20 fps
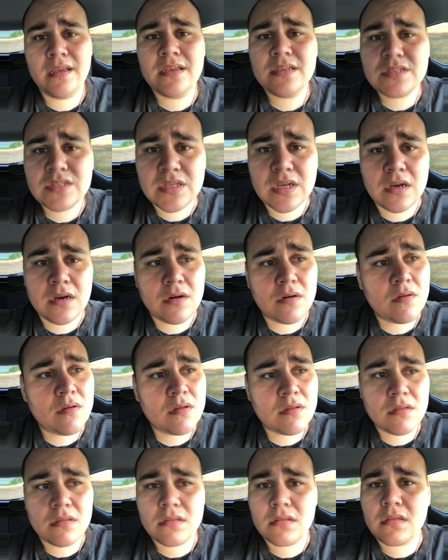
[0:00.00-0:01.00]
So
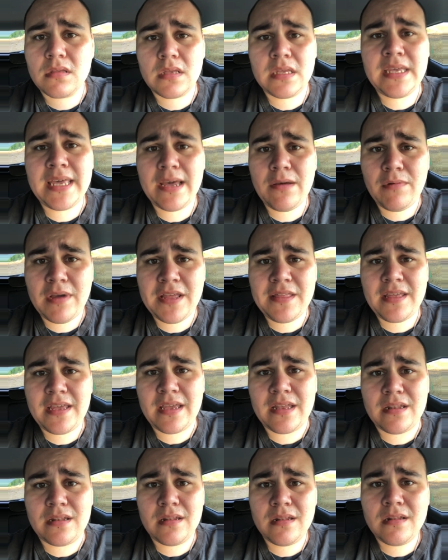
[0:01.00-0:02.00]
get with
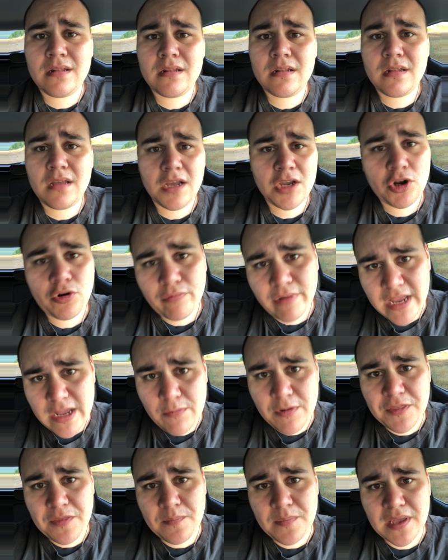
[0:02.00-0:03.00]
it. Agree
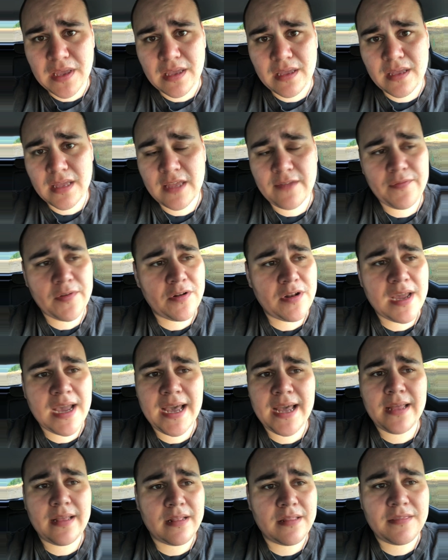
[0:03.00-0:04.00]
with me. If you're
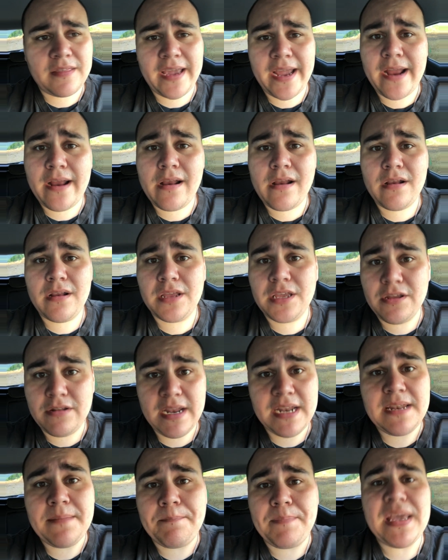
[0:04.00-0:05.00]
not there, you
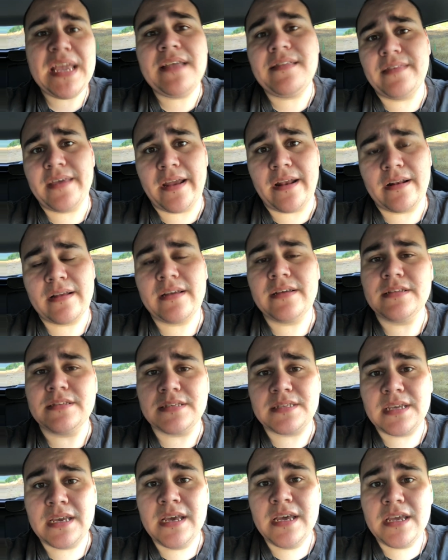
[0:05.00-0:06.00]
need to be there
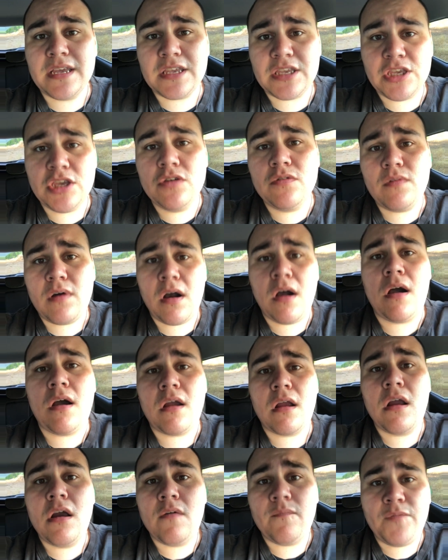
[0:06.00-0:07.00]
because you
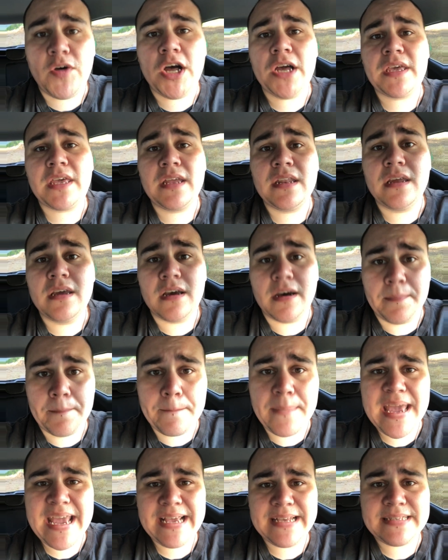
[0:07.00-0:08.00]
are fucking
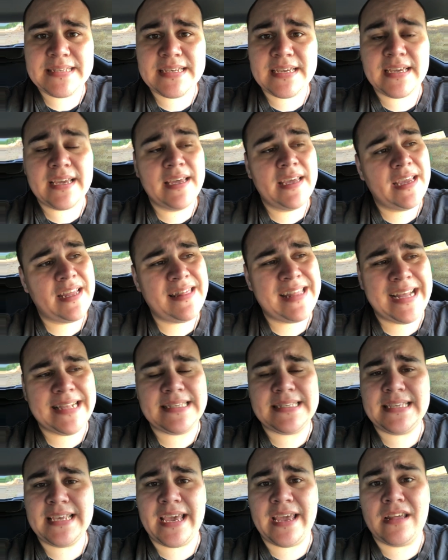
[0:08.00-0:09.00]
amazing. And
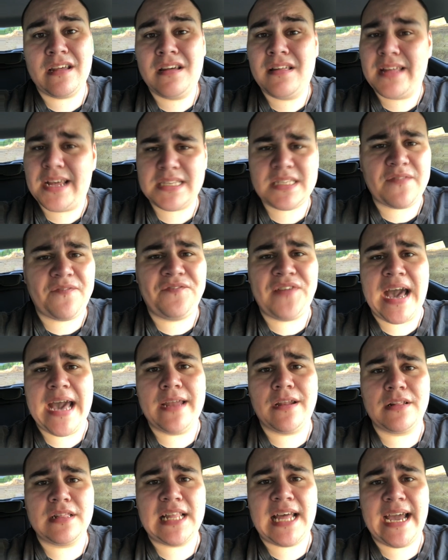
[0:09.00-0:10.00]
that's it. That's the
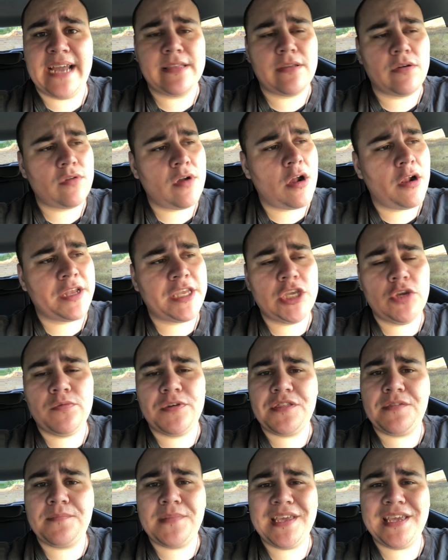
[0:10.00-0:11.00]
final line. Don't argue
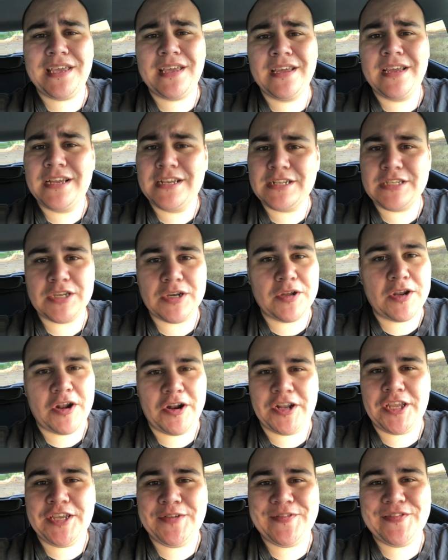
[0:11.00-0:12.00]
with me. Don't
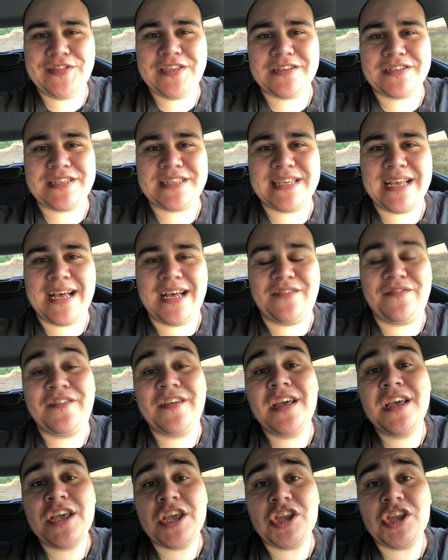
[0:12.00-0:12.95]
argue with yourself.